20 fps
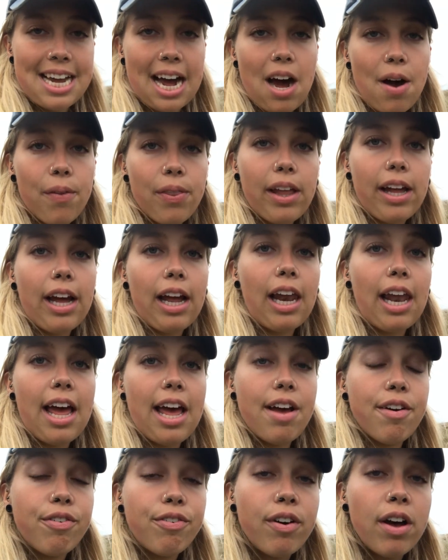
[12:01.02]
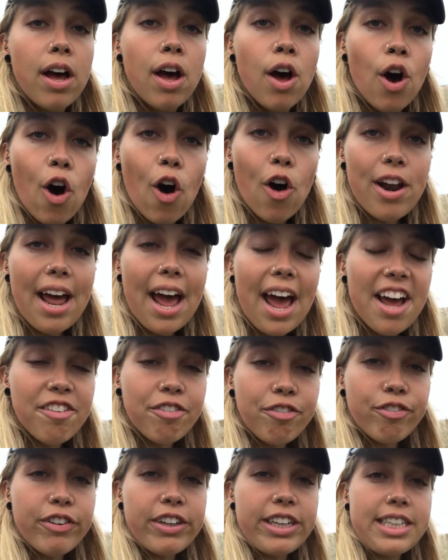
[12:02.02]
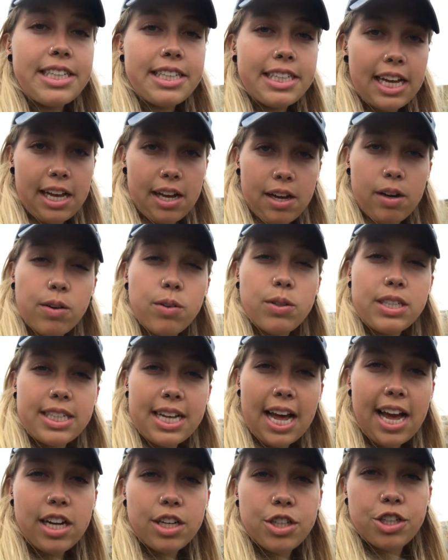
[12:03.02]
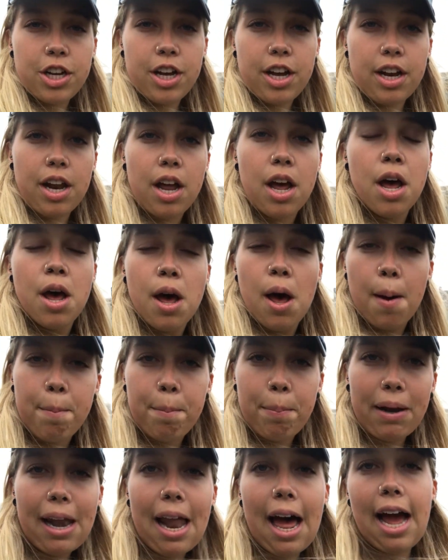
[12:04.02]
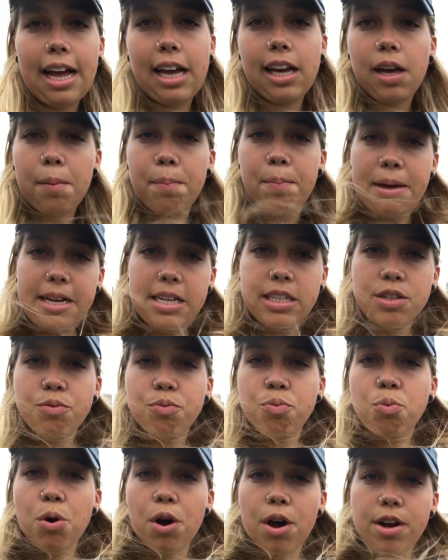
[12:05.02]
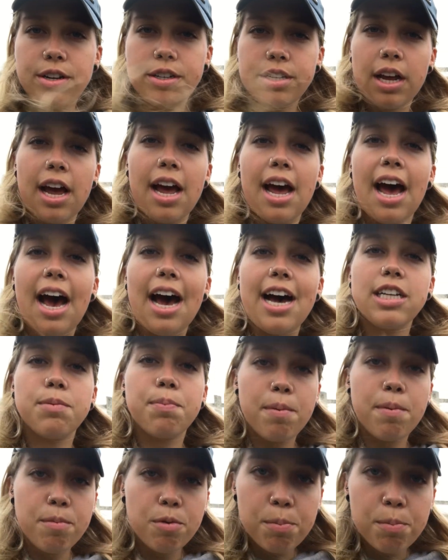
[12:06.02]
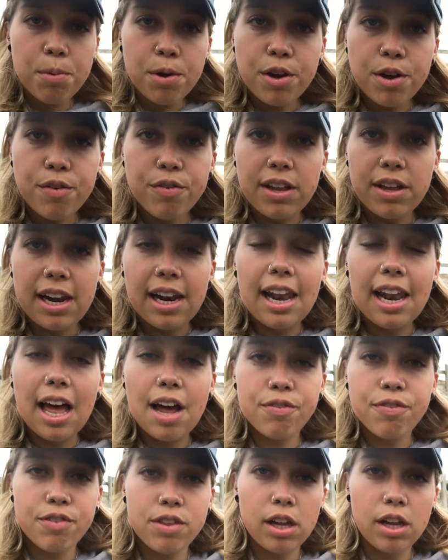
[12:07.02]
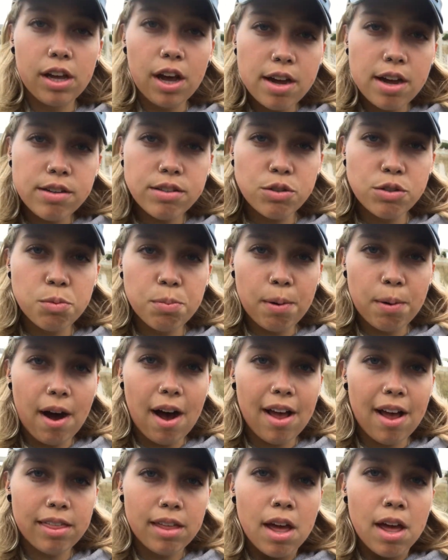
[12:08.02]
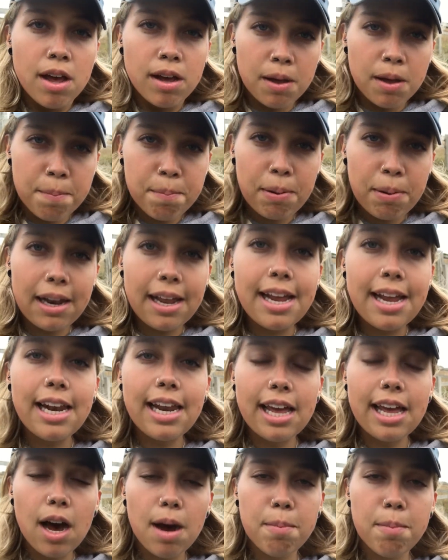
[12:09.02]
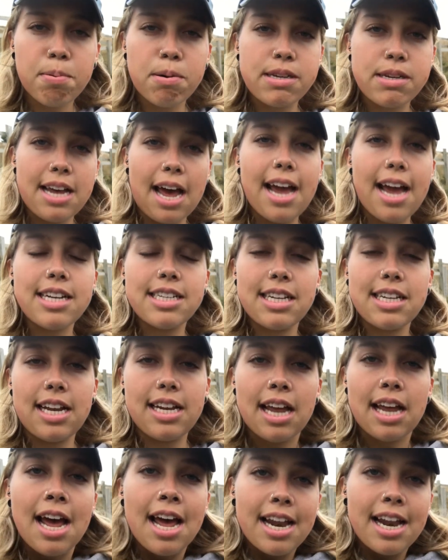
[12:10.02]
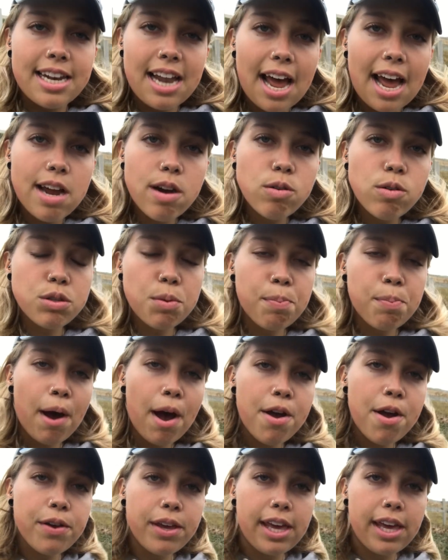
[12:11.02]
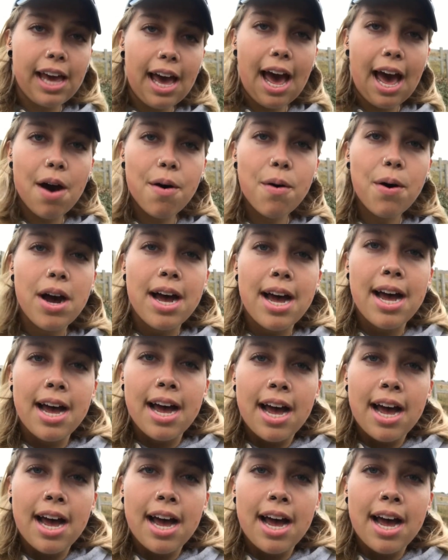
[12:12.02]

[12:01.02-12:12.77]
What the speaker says: down the cliff, on every single section a plank, a piece of wood has been removed and left the coastal path completely unprotected. Nails are poking out.